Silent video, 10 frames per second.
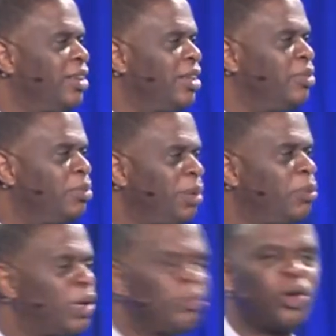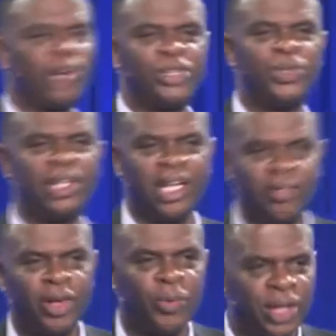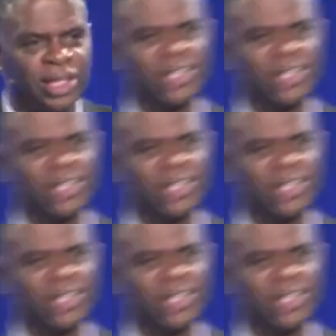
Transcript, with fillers: When people want to motivate you to give, they read this.